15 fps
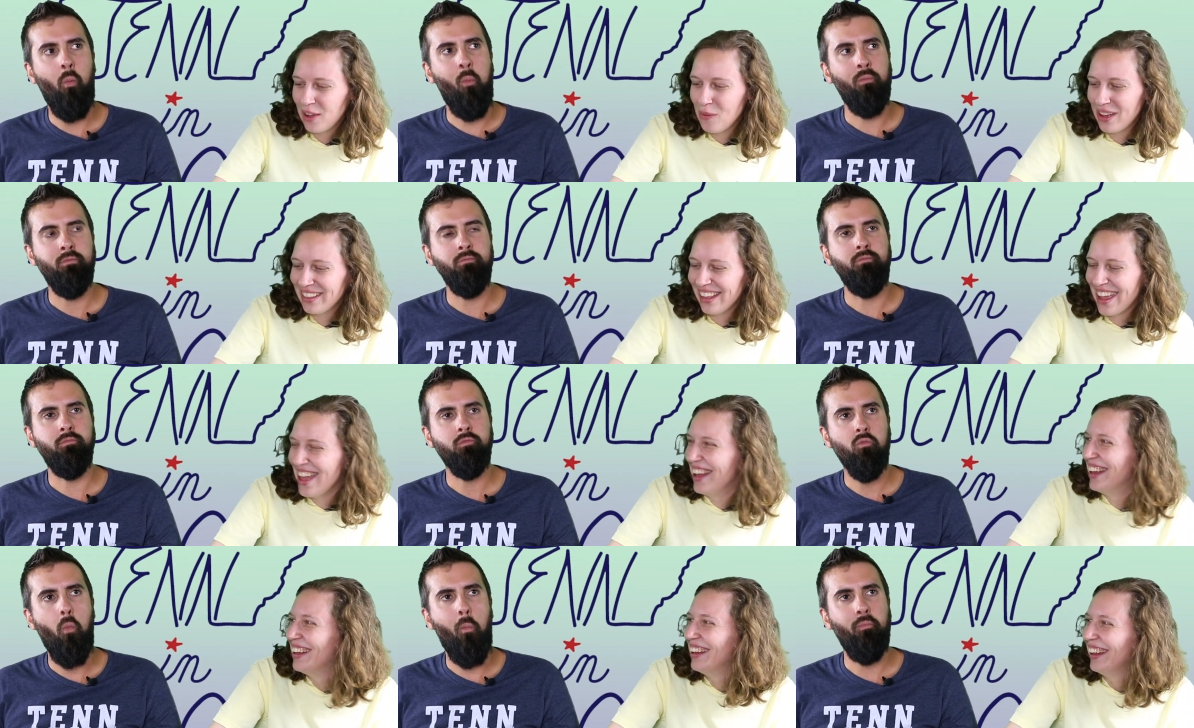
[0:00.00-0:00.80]
Speaker 1: like quickly.
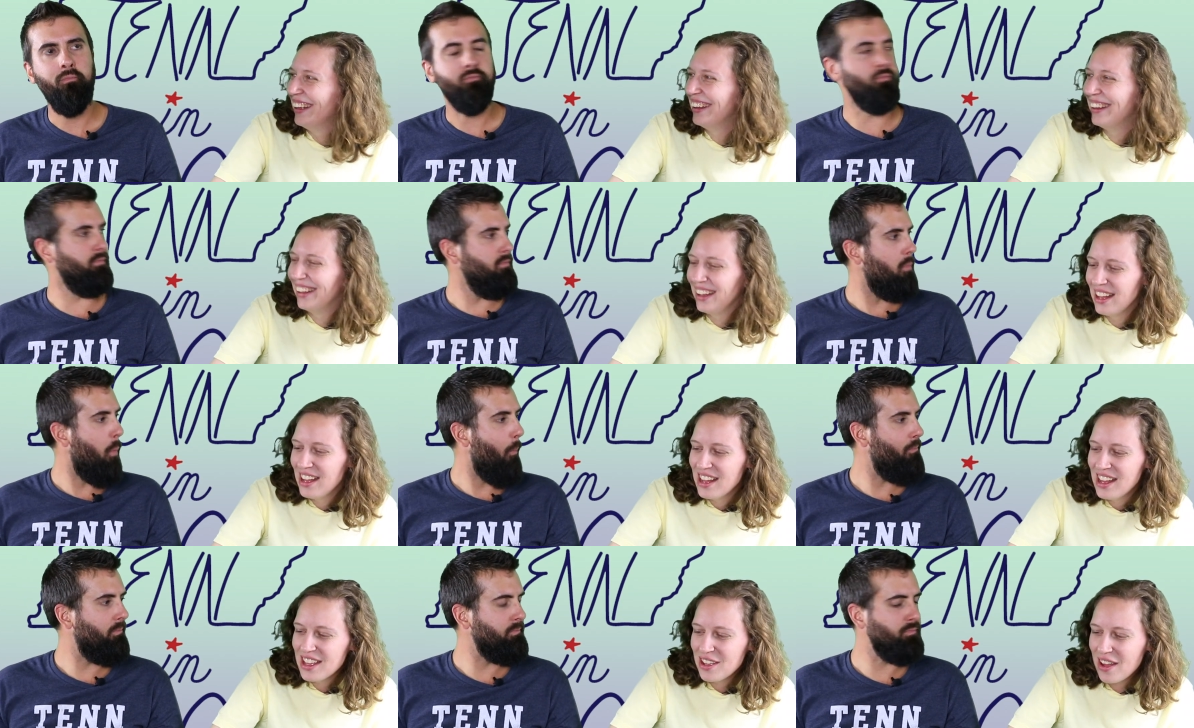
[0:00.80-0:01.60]
Hmm?
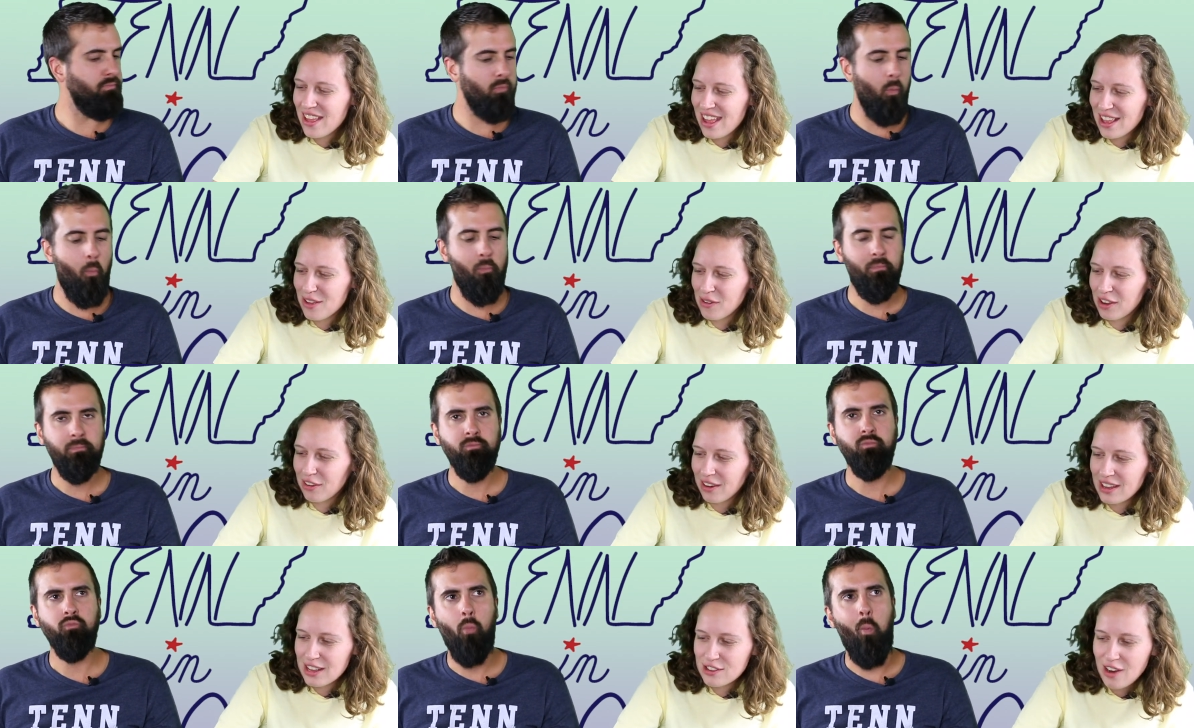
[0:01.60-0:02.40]
You guys said you
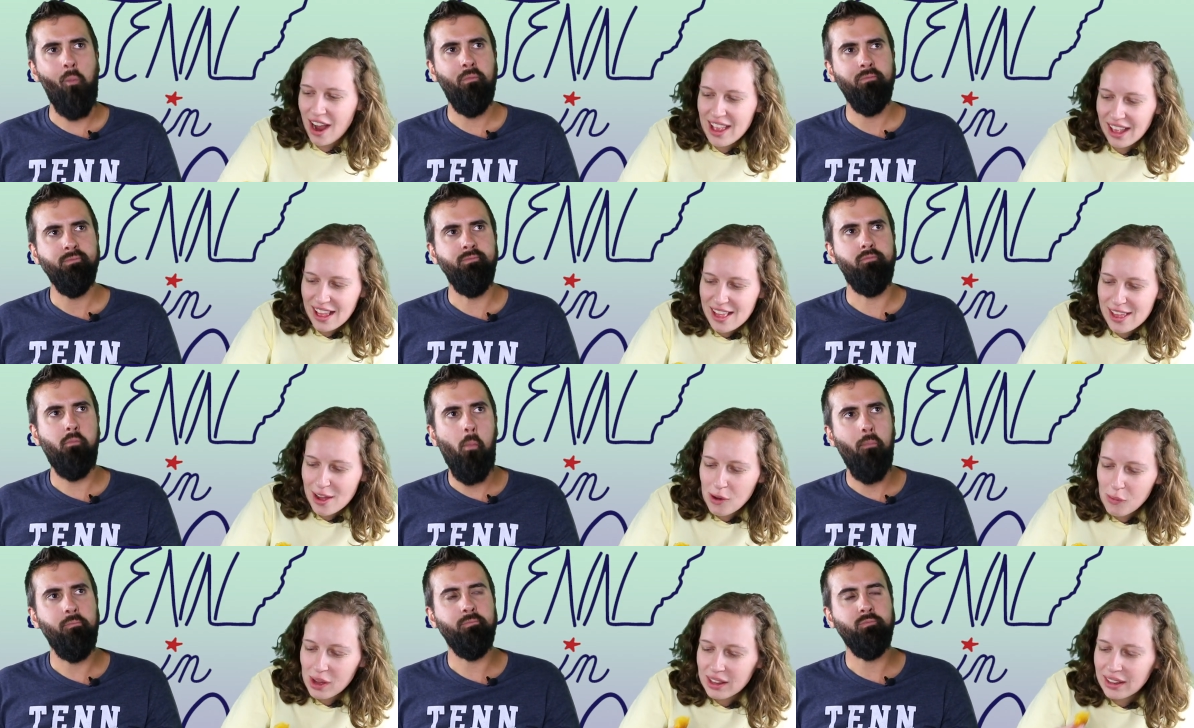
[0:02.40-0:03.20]
agreed to try it again so
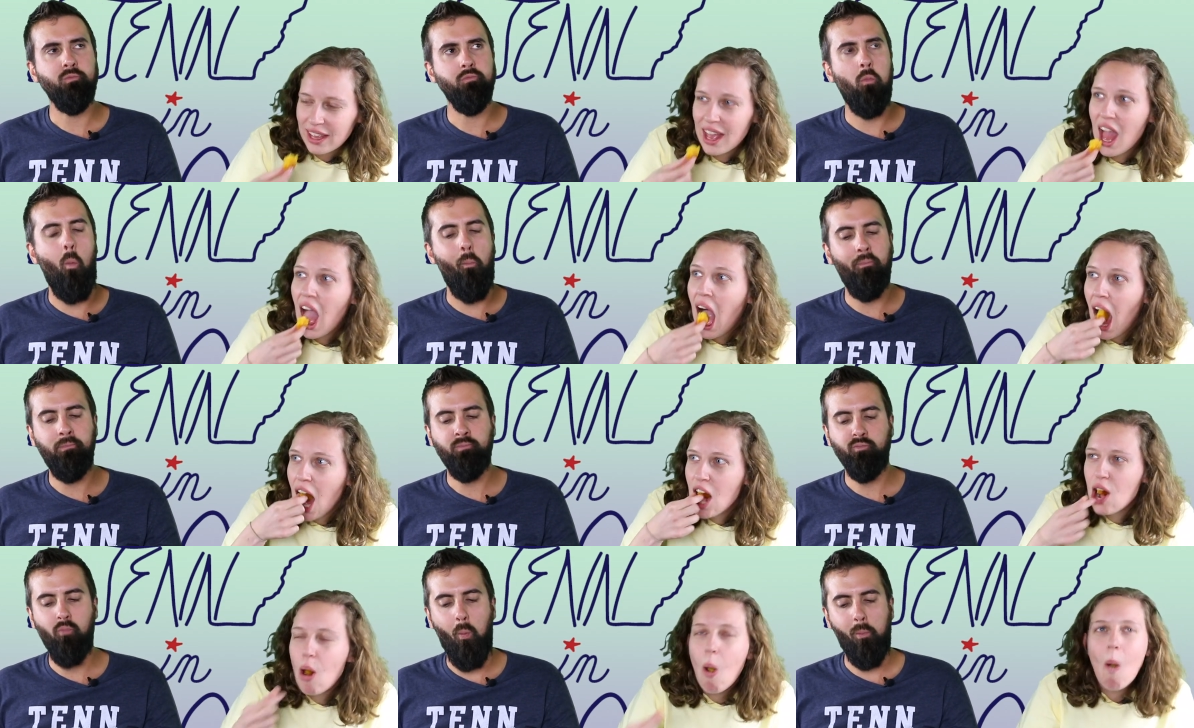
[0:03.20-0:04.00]
quickly.
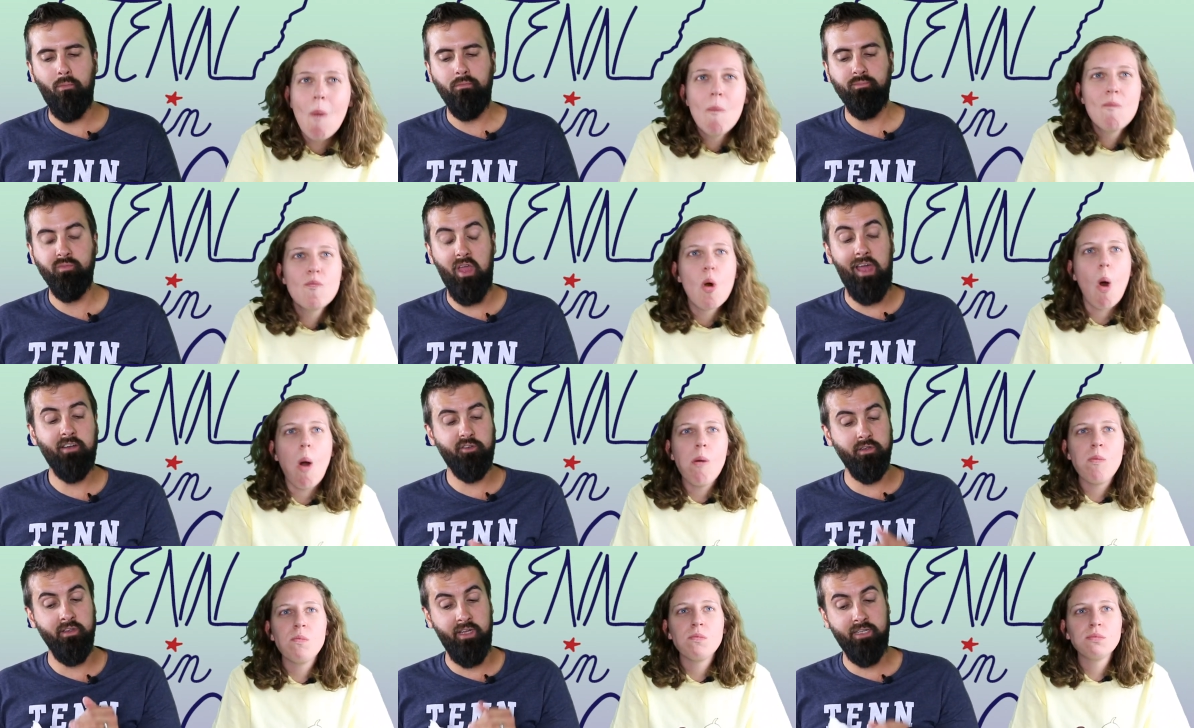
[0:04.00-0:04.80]

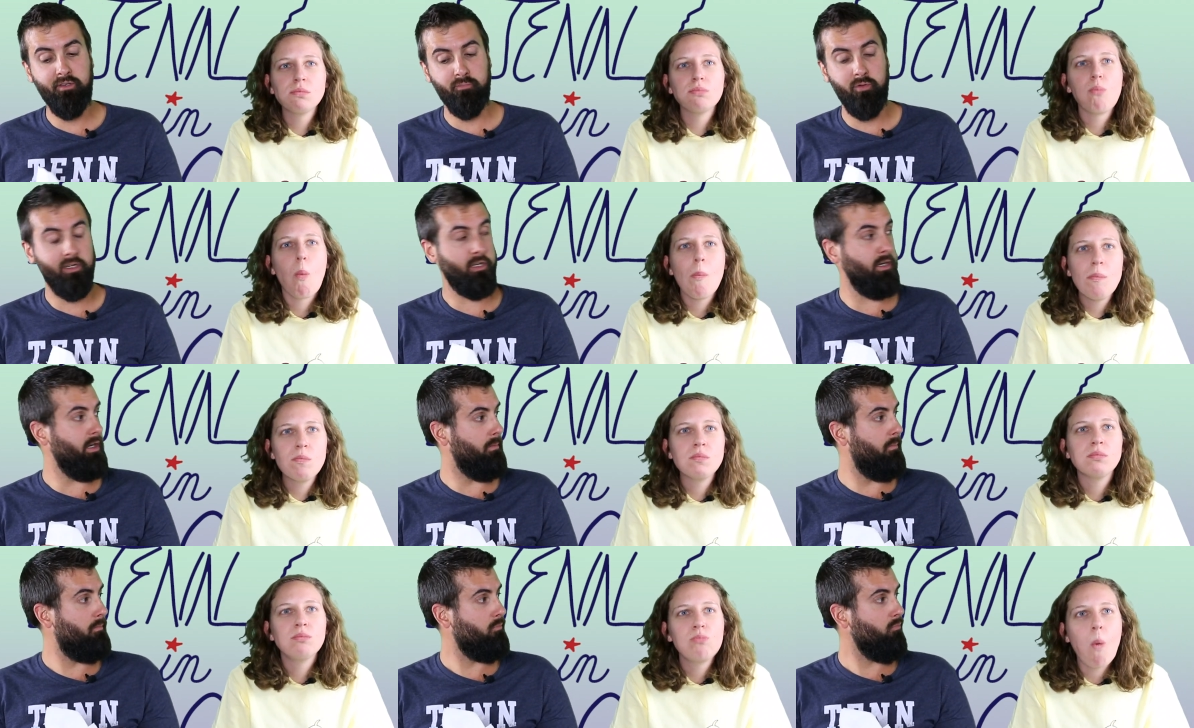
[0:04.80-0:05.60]
Speaker 2: Actually, that's hmm. pretty good.